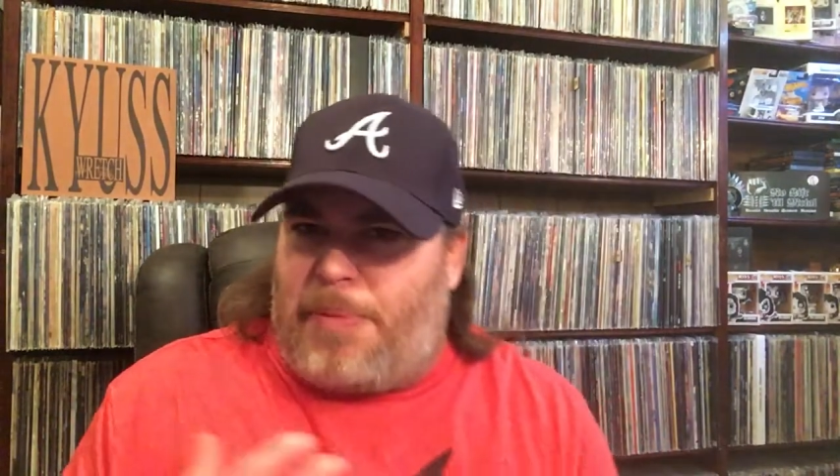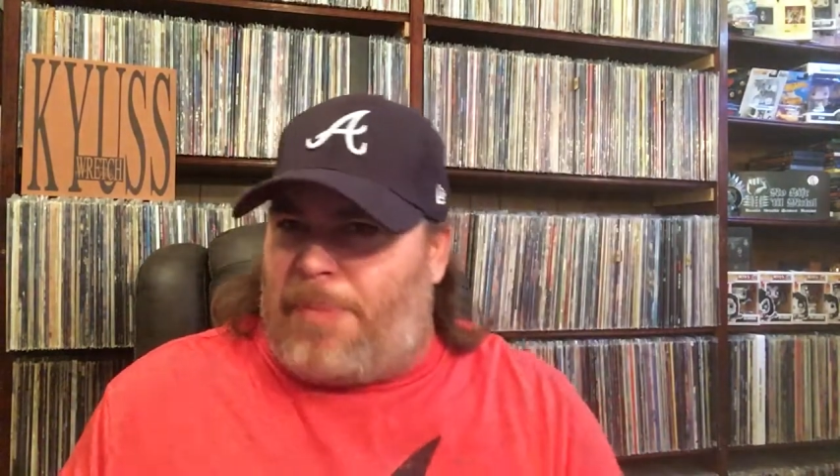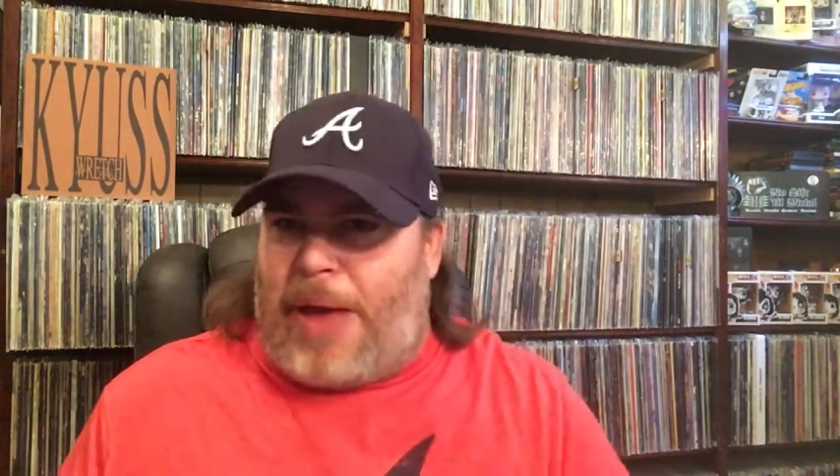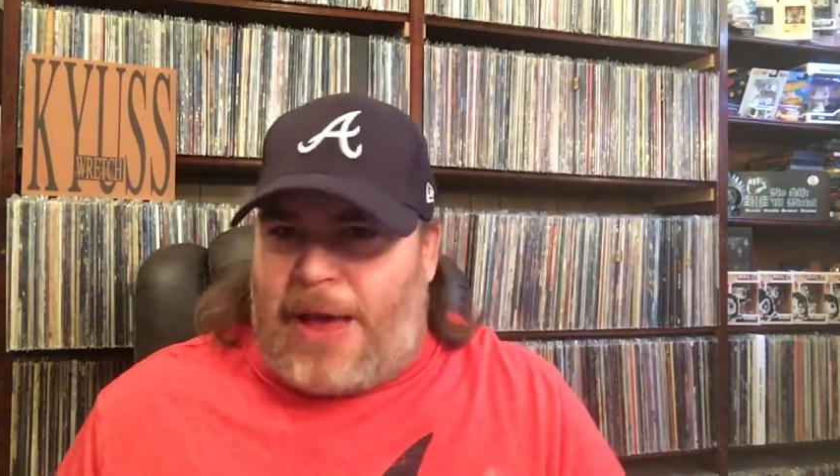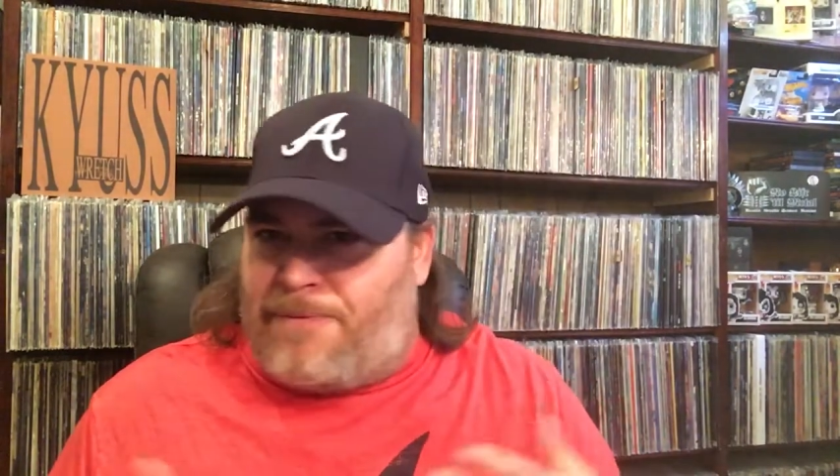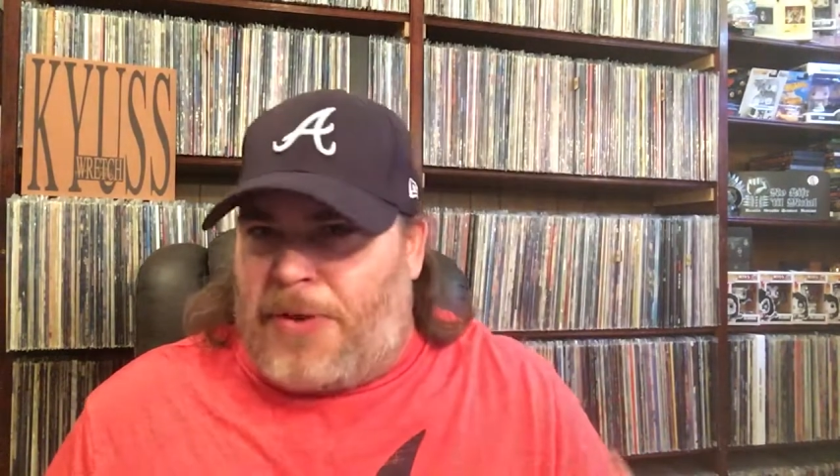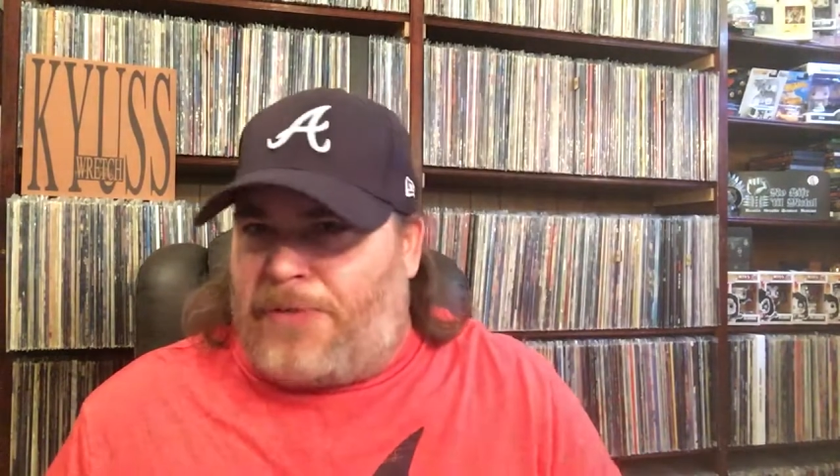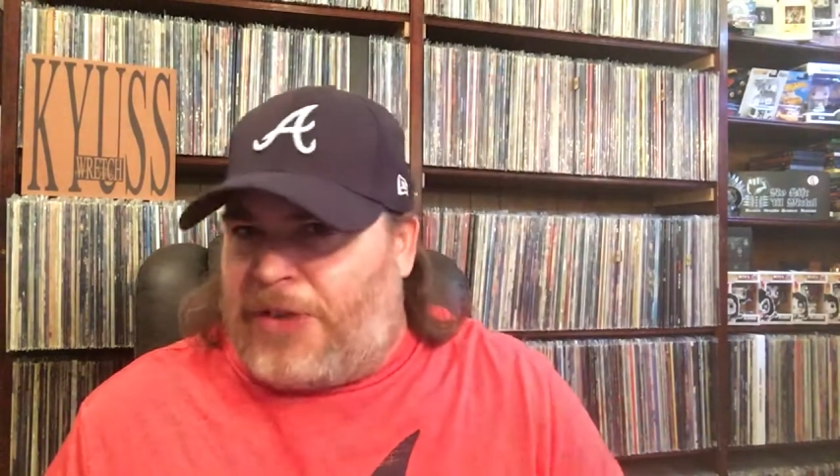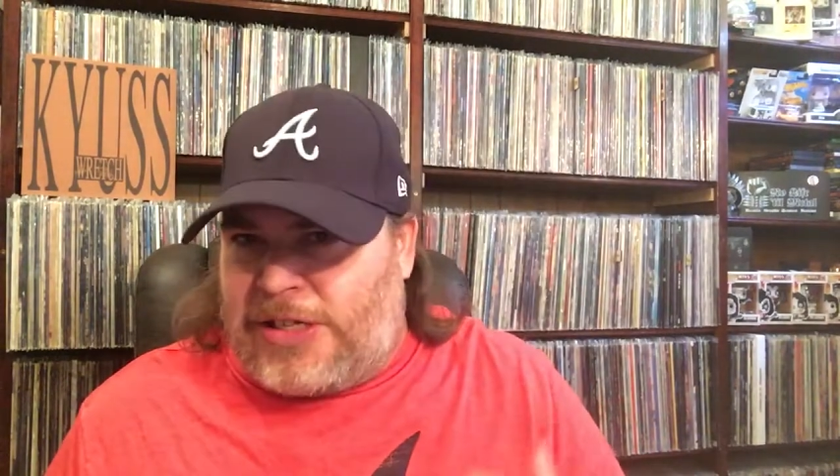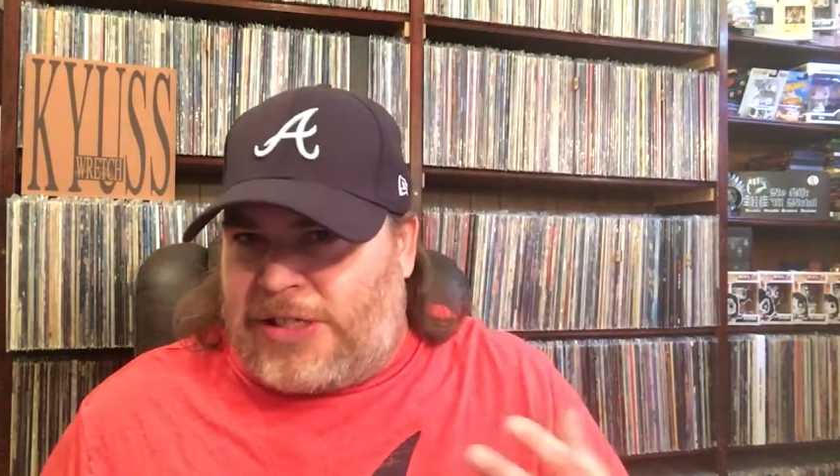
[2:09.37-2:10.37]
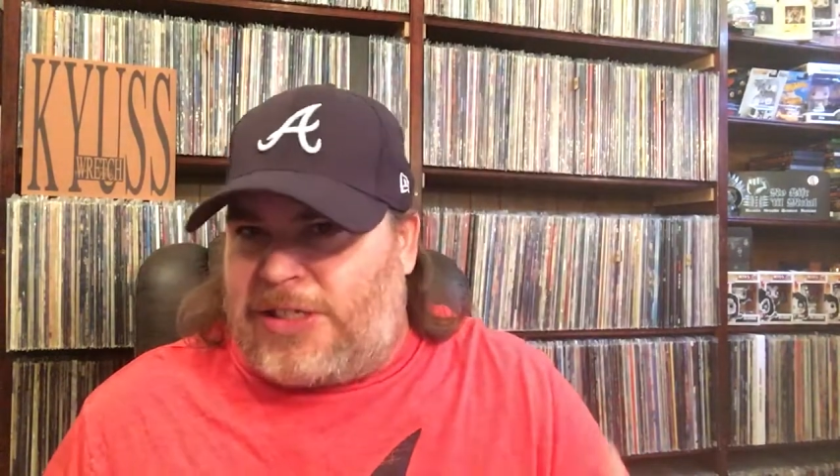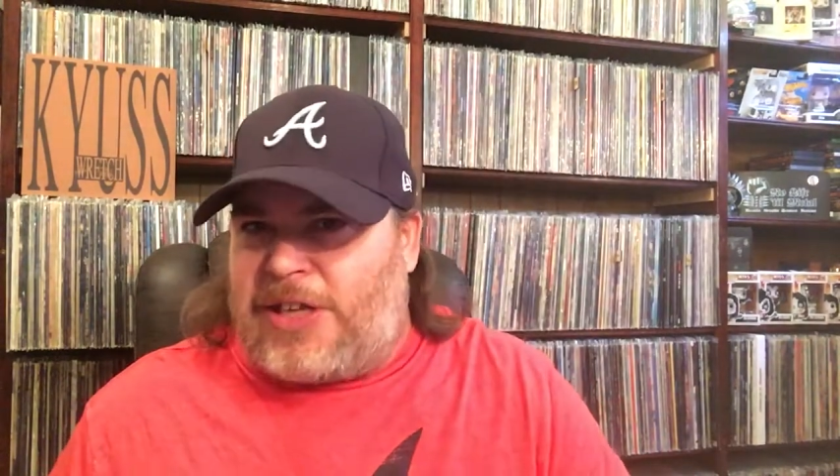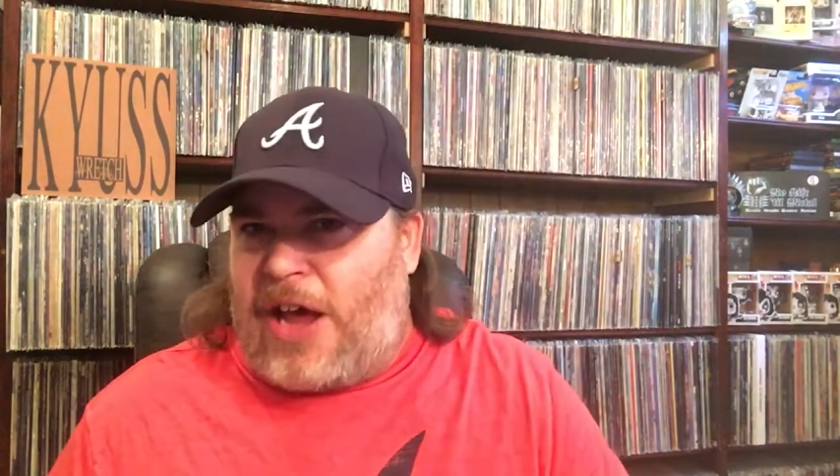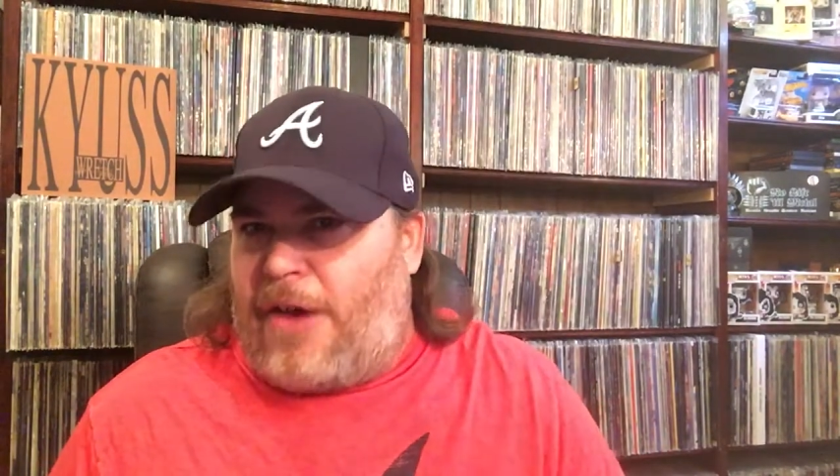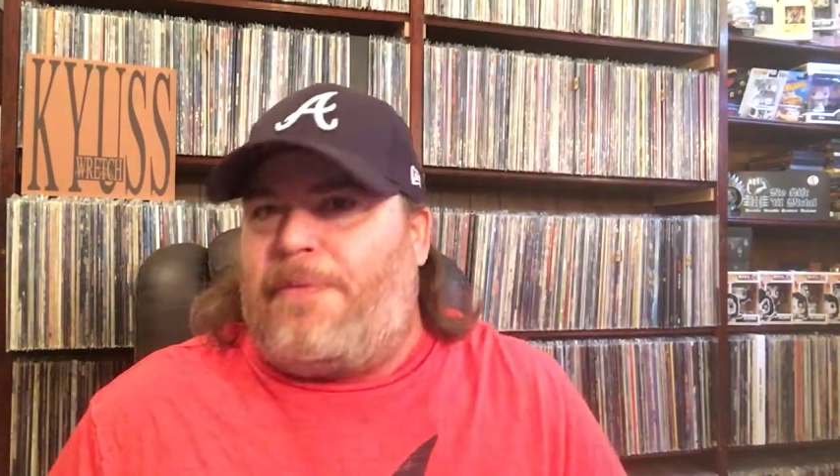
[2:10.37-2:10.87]
big band 50s
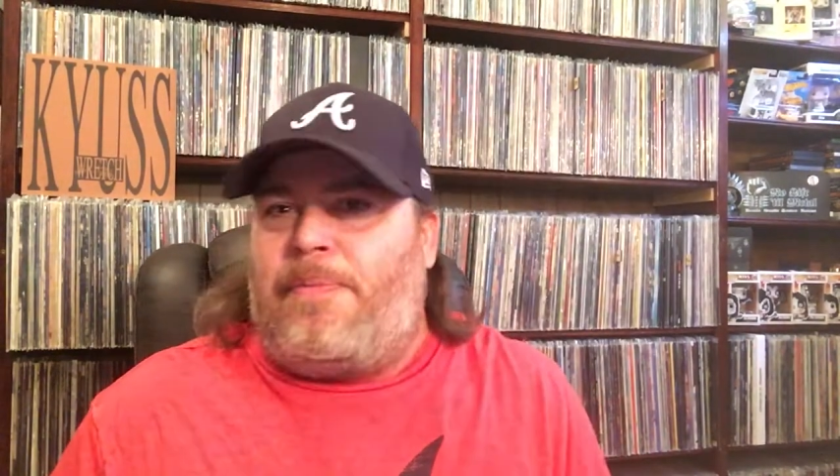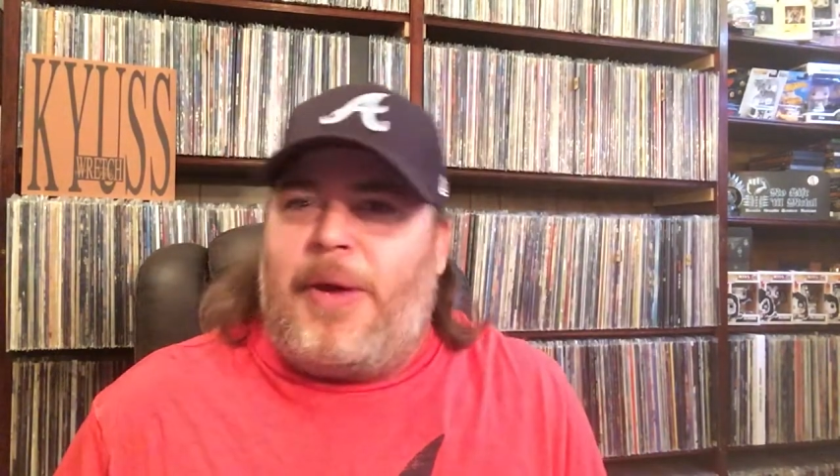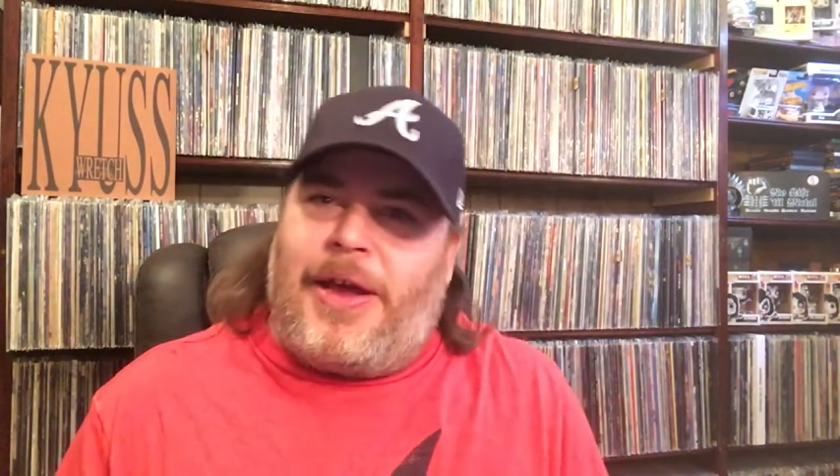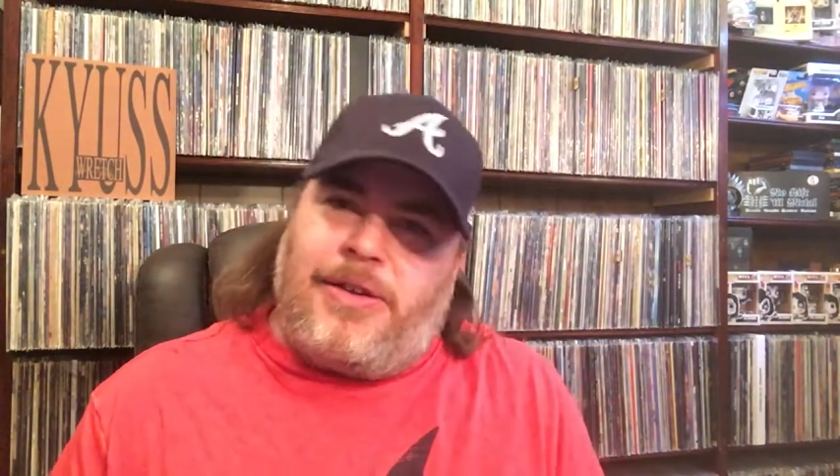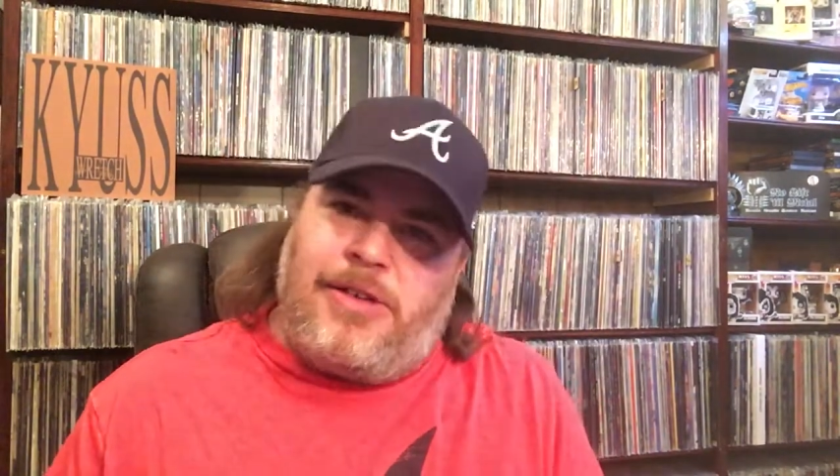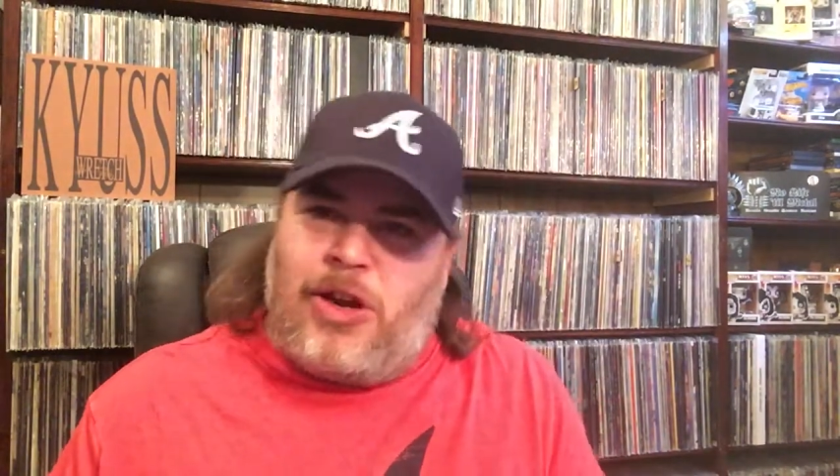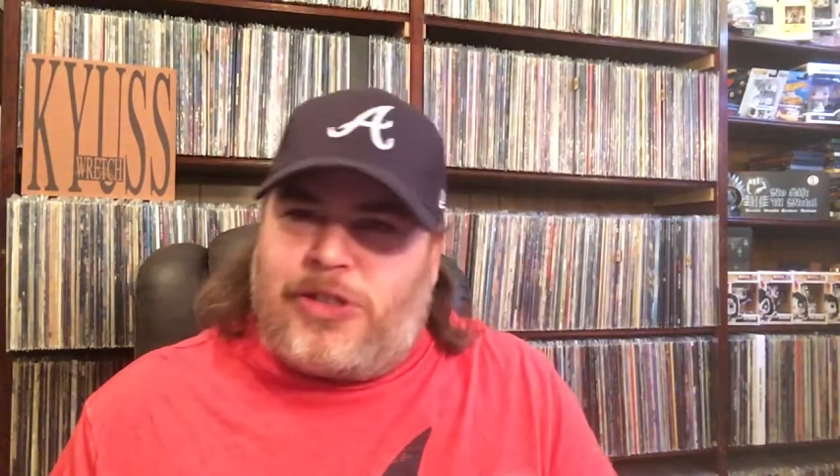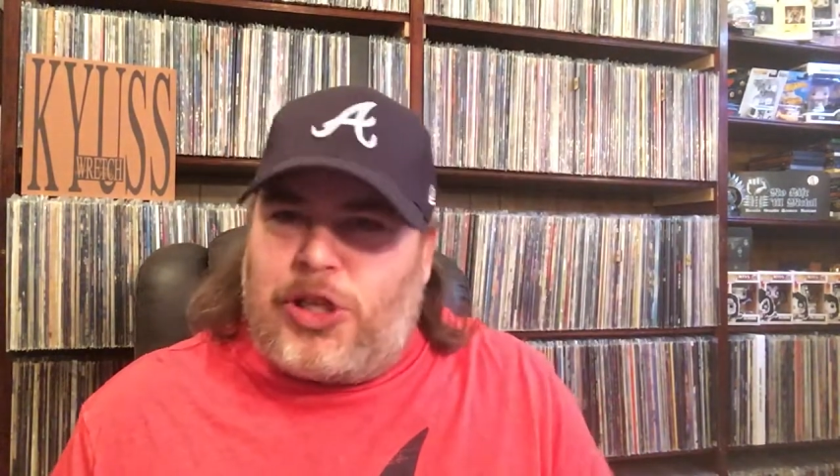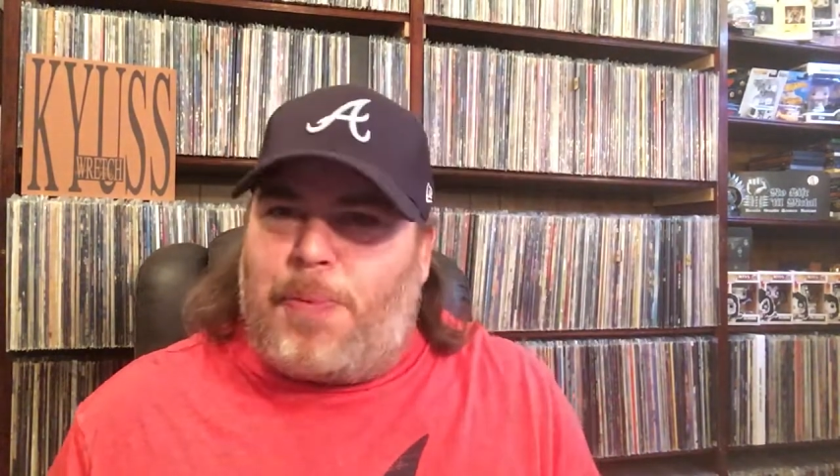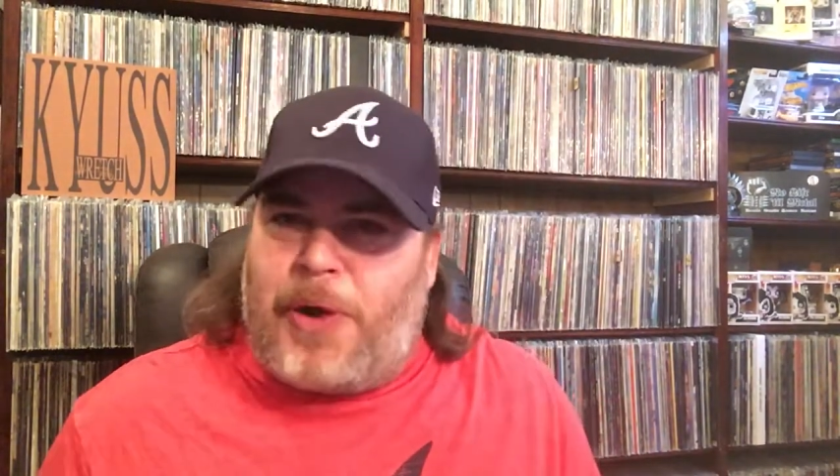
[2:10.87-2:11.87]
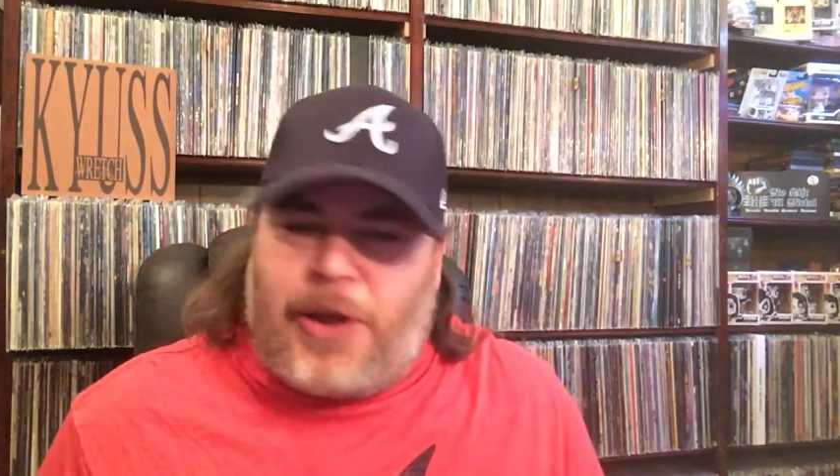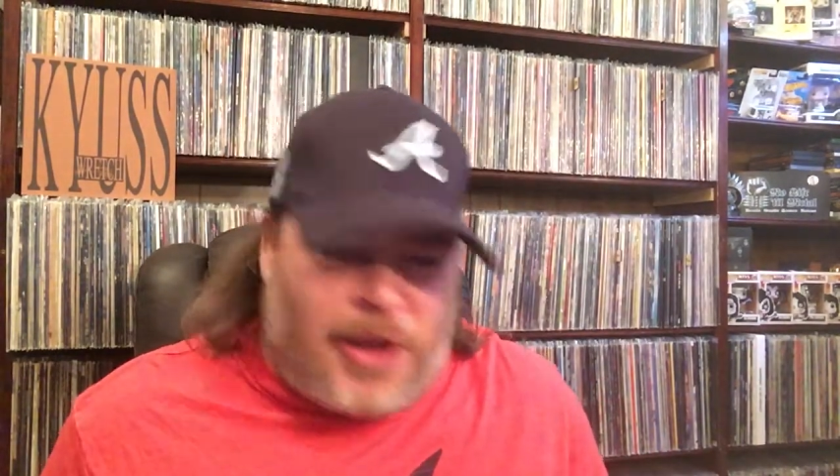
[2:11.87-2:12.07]
stuff, but you know, it's still pretty good.